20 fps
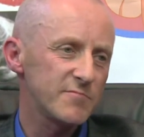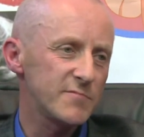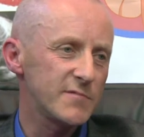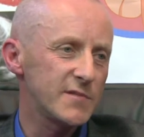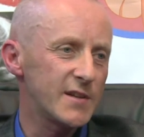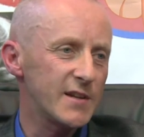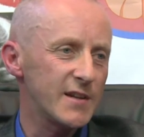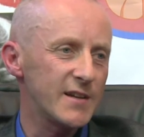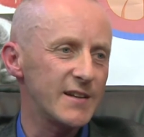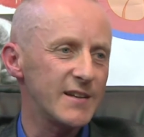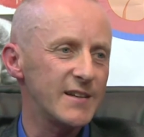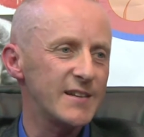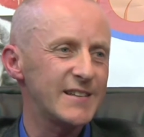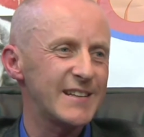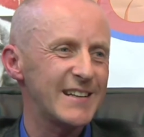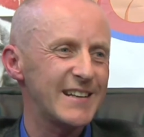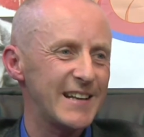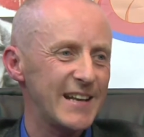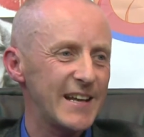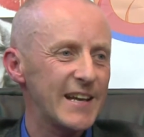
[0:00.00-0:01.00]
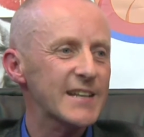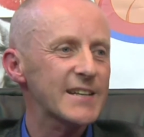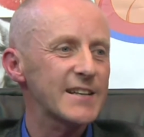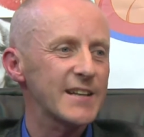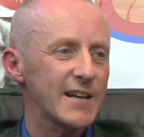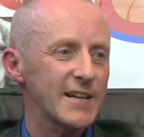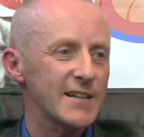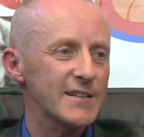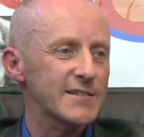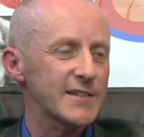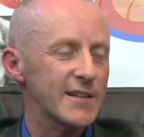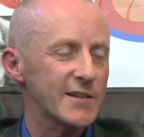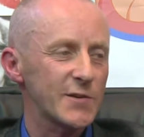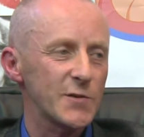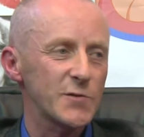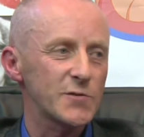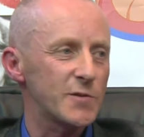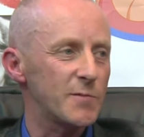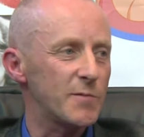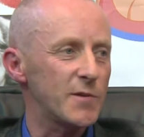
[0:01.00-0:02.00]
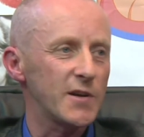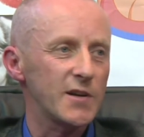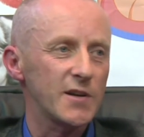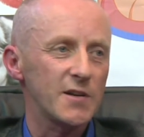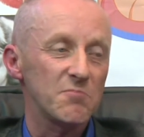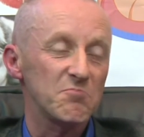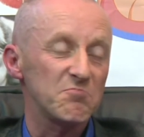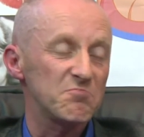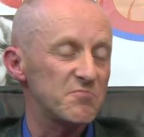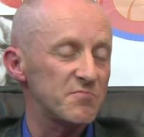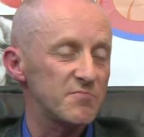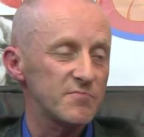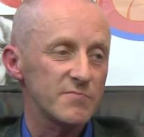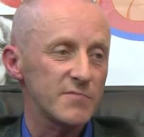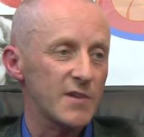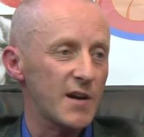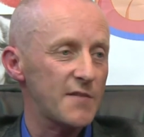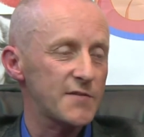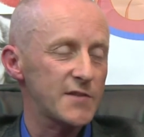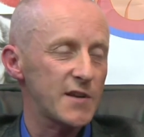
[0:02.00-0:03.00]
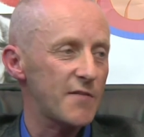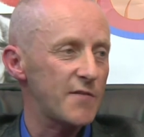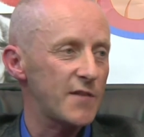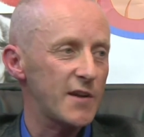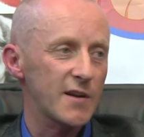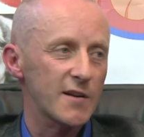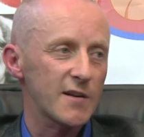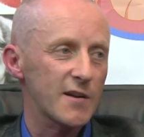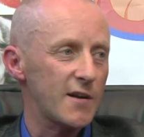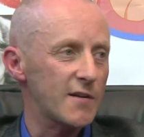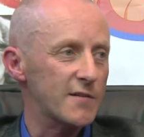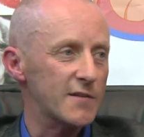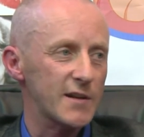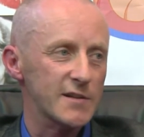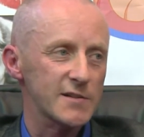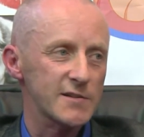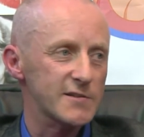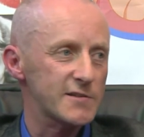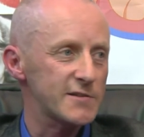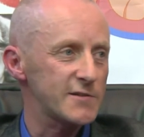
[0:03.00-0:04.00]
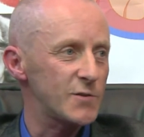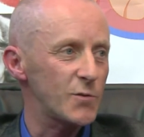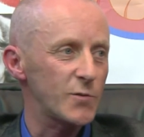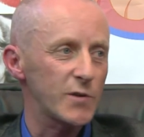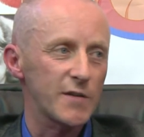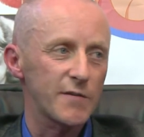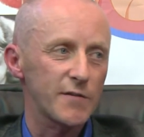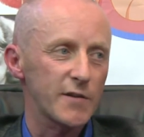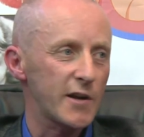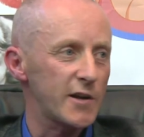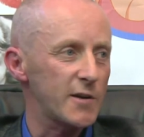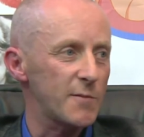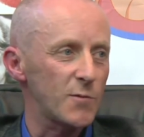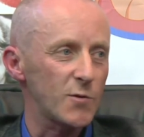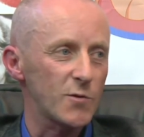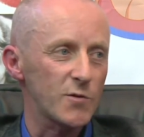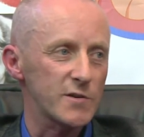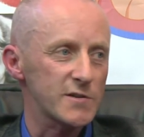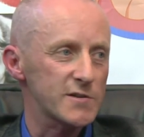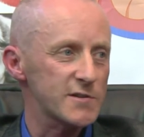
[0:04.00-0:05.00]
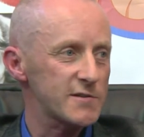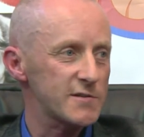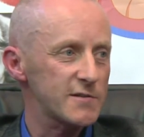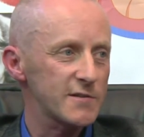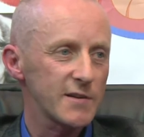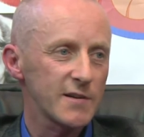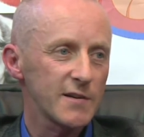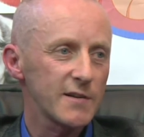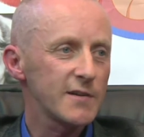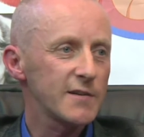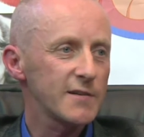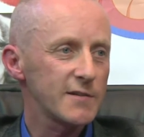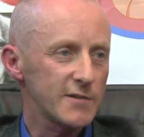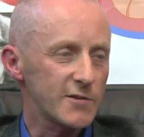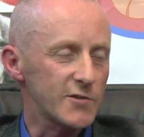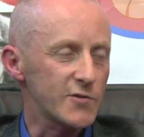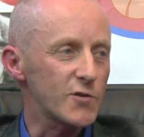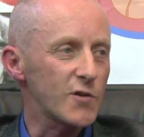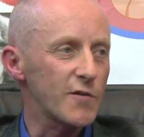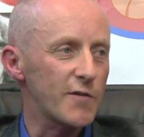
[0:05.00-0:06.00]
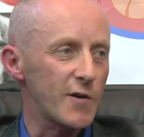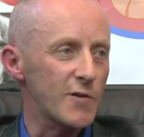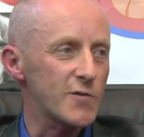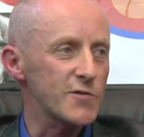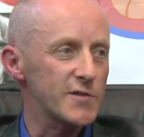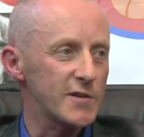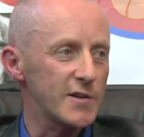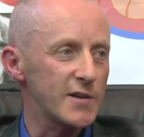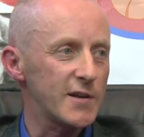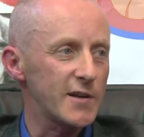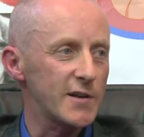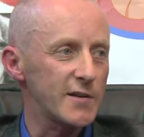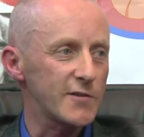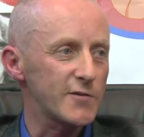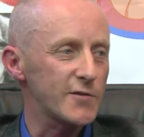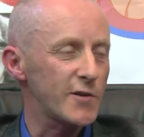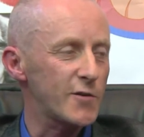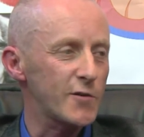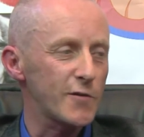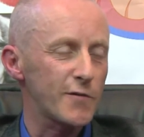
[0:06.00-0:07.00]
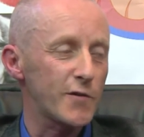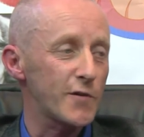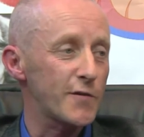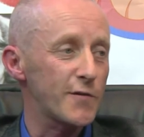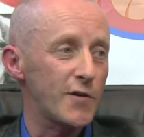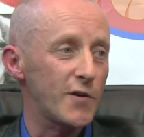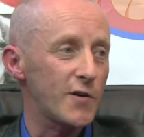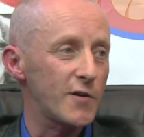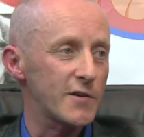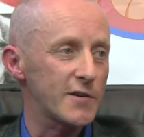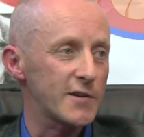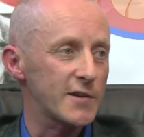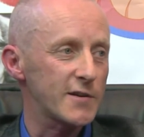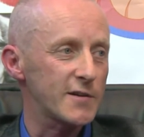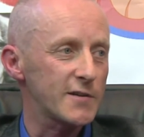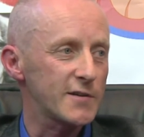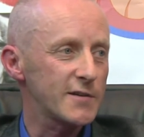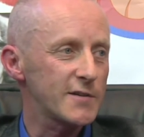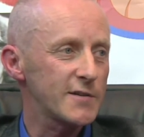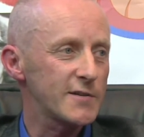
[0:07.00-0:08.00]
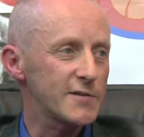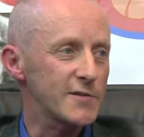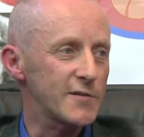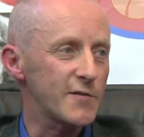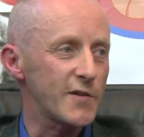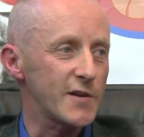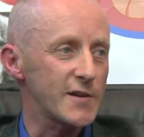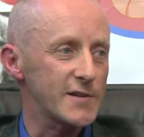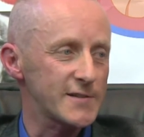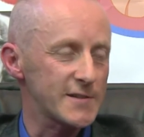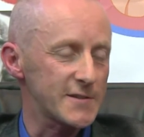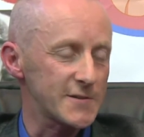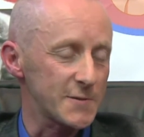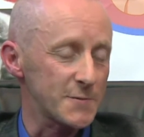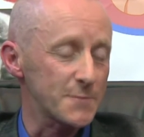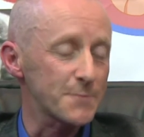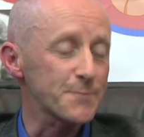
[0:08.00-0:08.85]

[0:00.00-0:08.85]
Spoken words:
The late night that used to be 7:30, 8 o'clock, that's no need for that anymore. There's enough hours in the day, and there's not enough footfall to suffice it. So.